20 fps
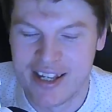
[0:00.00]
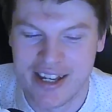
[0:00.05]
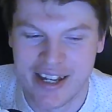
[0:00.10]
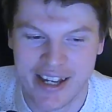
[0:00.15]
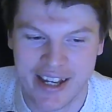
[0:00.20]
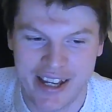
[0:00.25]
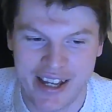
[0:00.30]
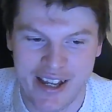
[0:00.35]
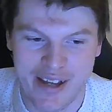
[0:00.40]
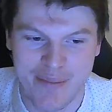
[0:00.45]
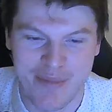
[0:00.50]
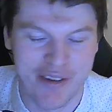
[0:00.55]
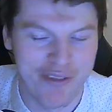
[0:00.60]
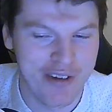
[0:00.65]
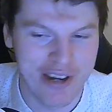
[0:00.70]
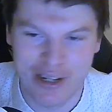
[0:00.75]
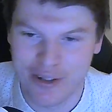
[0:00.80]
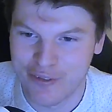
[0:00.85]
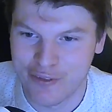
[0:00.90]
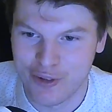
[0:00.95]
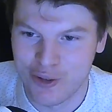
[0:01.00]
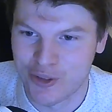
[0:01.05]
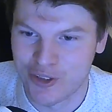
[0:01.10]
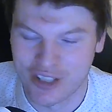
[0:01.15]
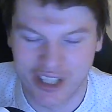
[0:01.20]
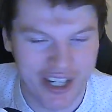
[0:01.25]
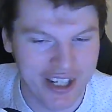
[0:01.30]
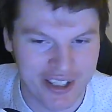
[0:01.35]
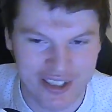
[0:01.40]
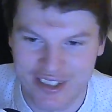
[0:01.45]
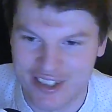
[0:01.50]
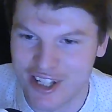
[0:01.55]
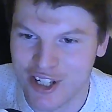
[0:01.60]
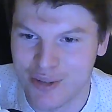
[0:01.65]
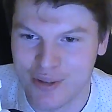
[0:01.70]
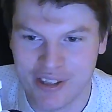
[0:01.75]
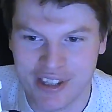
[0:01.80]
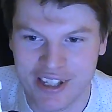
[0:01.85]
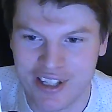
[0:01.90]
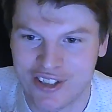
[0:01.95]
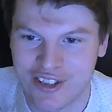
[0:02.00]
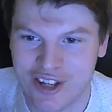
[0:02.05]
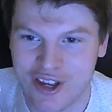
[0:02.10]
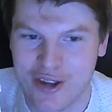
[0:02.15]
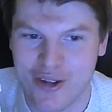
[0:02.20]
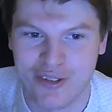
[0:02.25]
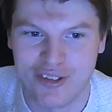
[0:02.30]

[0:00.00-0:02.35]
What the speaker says: I really look forward to kind of continuing these shows.